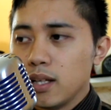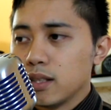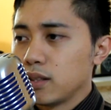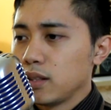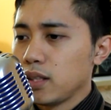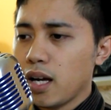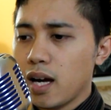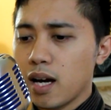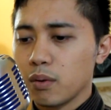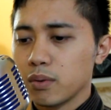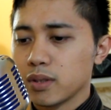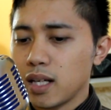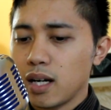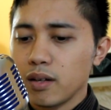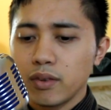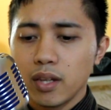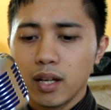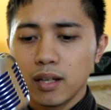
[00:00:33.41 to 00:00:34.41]
So yeah, I was
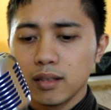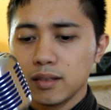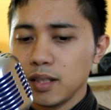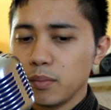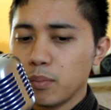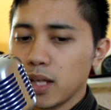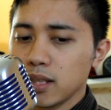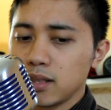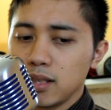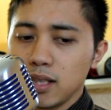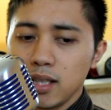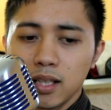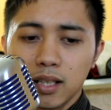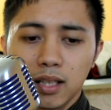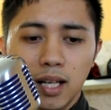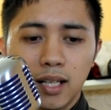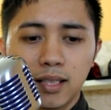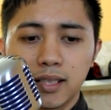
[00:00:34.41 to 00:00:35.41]
out there, did my
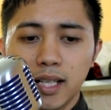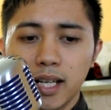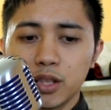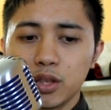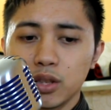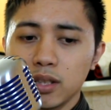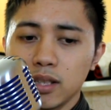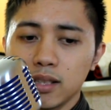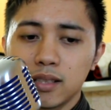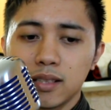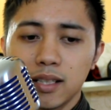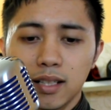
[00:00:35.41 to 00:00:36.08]
thing in Los Angeles,